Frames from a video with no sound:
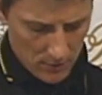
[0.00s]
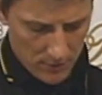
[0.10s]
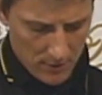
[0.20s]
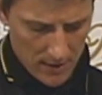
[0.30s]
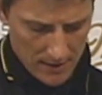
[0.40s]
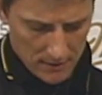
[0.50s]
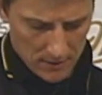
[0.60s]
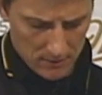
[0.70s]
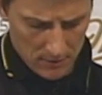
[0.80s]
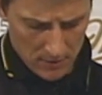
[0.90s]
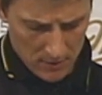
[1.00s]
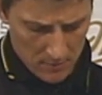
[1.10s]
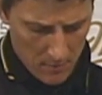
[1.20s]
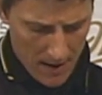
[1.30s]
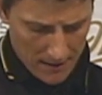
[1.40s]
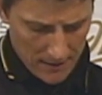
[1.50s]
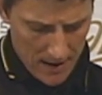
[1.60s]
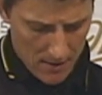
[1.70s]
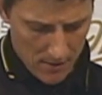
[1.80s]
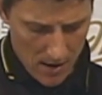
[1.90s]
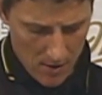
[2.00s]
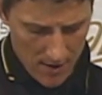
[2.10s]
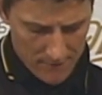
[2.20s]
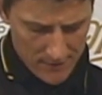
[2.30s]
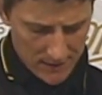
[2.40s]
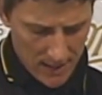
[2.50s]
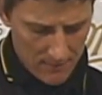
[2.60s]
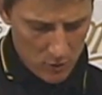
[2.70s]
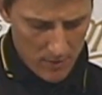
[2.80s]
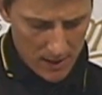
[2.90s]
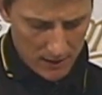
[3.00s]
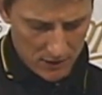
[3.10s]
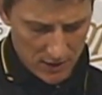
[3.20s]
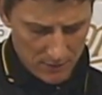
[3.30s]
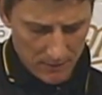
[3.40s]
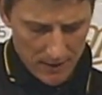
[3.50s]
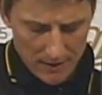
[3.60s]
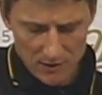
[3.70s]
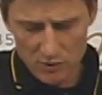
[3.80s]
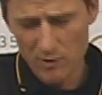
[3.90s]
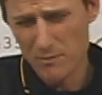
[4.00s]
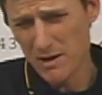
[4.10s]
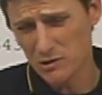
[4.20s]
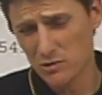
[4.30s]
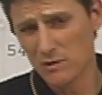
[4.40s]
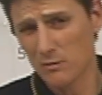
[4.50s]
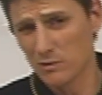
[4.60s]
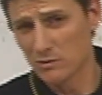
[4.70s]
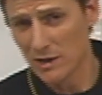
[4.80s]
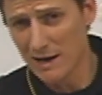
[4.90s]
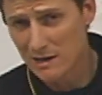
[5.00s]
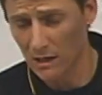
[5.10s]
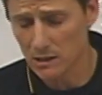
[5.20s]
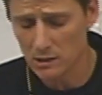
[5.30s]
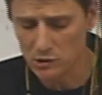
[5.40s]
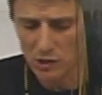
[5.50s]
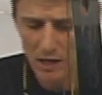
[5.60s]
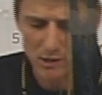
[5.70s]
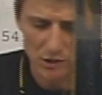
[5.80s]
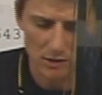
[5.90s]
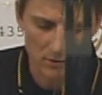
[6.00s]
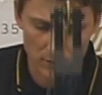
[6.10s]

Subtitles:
your third axis back down. Now, every time you make an adjustment like this, you want to make sure that when you tighten it, it didn't change it.